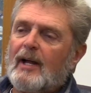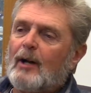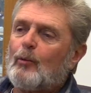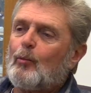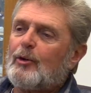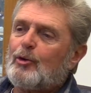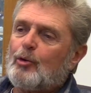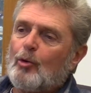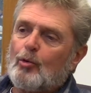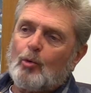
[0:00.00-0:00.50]
Then
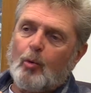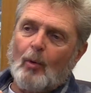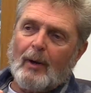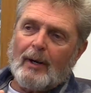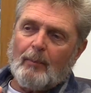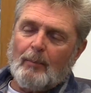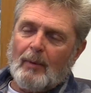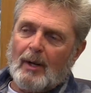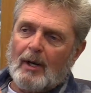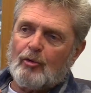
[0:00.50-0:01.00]
we do
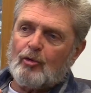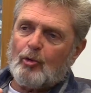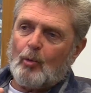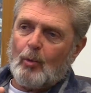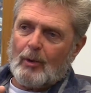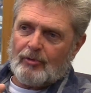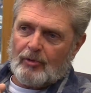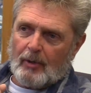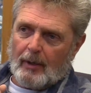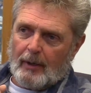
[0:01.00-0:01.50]
20 minutes
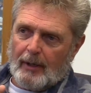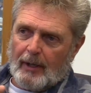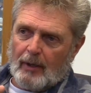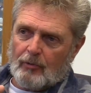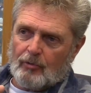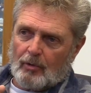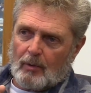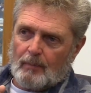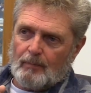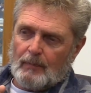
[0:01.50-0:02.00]
question and
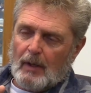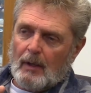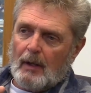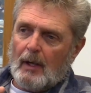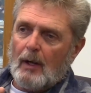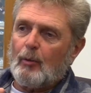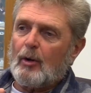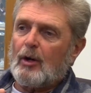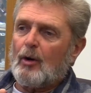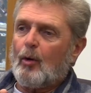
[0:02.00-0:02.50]
answer,
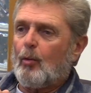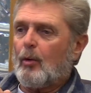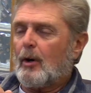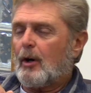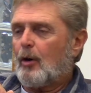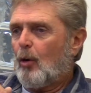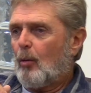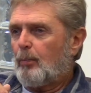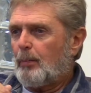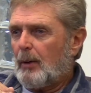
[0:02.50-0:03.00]
and we go with
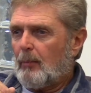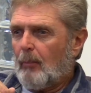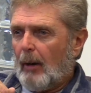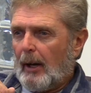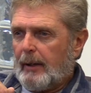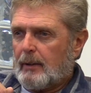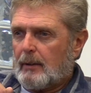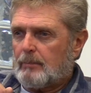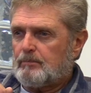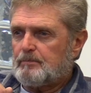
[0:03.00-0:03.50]
an open
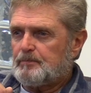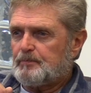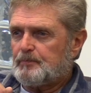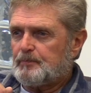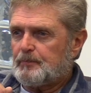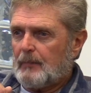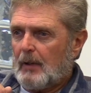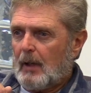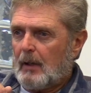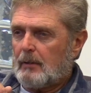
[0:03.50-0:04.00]
mic,
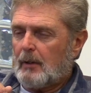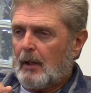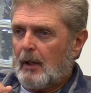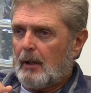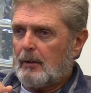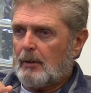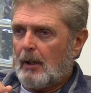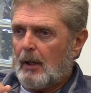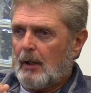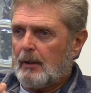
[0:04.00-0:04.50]
and
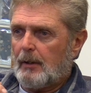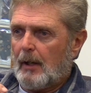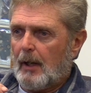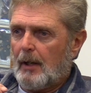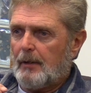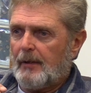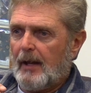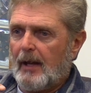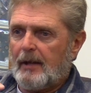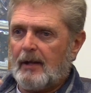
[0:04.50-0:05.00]

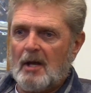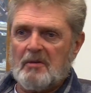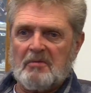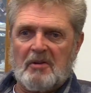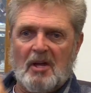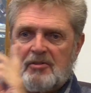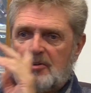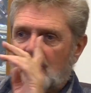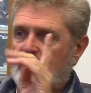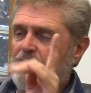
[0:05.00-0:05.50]

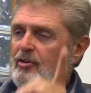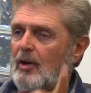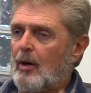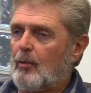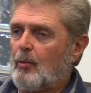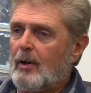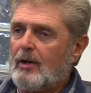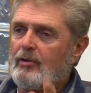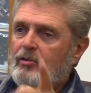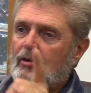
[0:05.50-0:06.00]
they
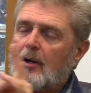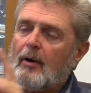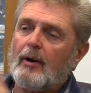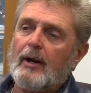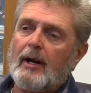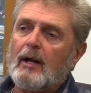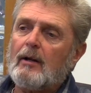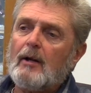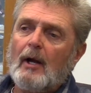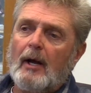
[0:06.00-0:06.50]
start raising their
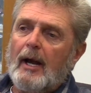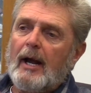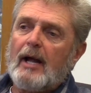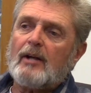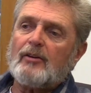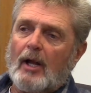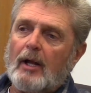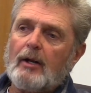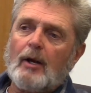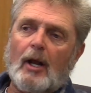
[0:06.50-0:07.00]
hand,
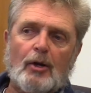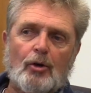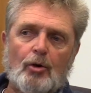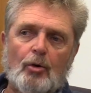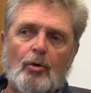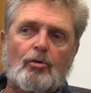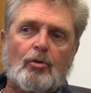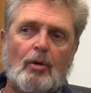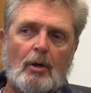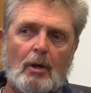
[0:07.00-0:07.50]
and
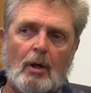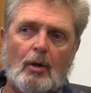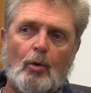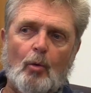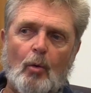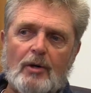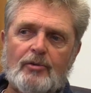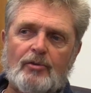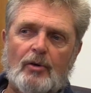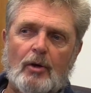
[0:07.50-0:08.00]
usually the
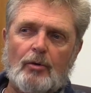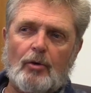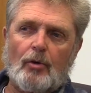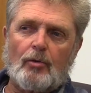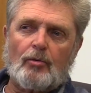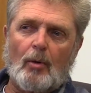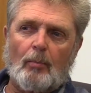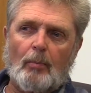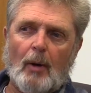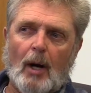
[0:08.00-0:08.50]
questions
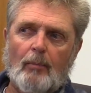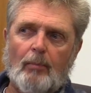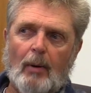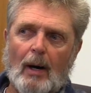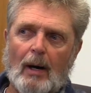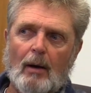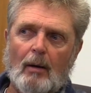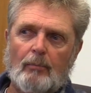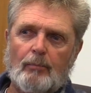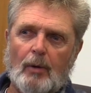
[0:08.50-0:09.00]
is
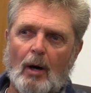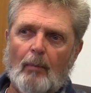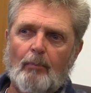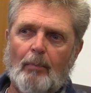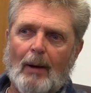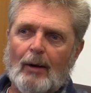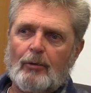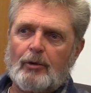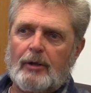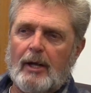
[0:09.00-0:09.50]

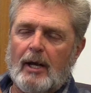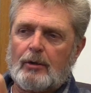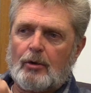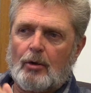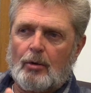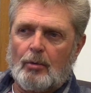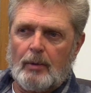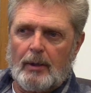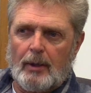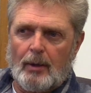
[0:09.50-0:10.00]
about that
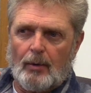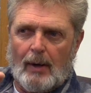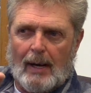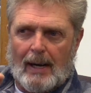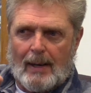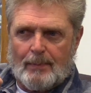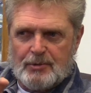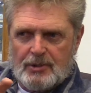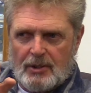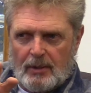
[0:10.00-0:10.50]
career
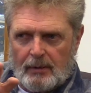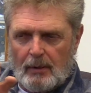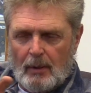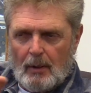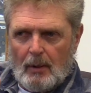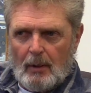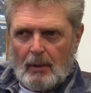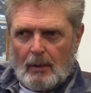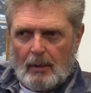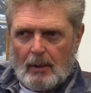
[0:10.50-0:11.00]
option.
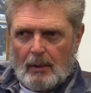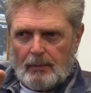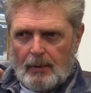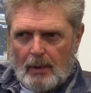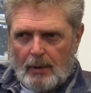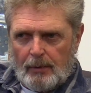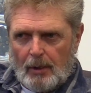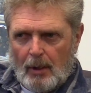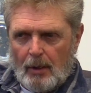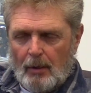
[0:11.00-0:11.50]

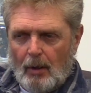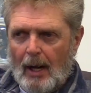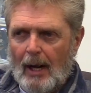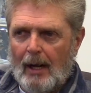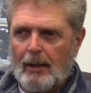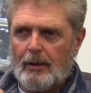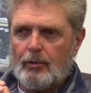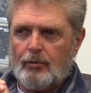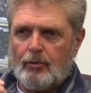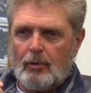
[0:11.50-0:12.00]

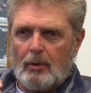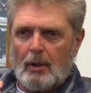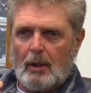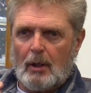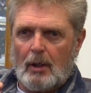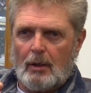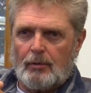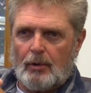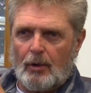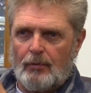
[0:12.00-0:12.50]
How did you get
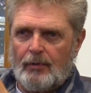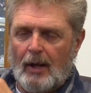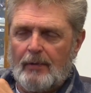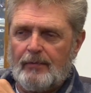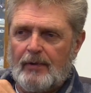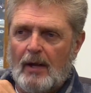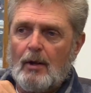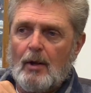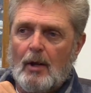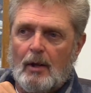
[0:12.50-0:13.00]
into
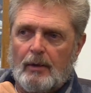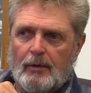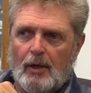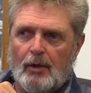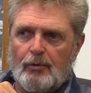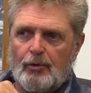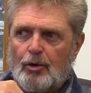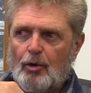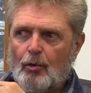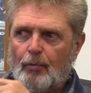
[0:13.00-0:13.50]
that?
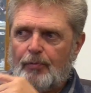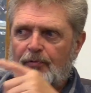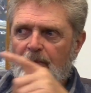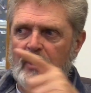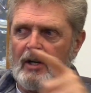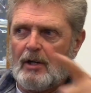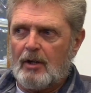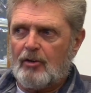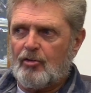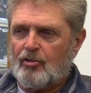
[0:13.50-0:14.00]
You're
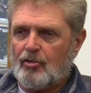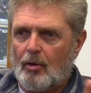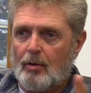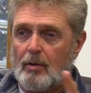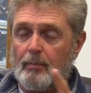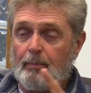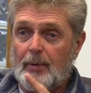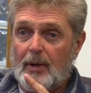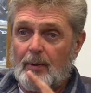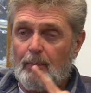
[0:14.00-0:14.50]
feeding
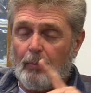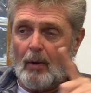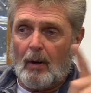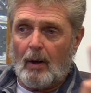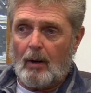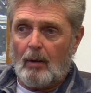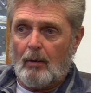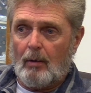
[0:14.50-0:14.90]
certain people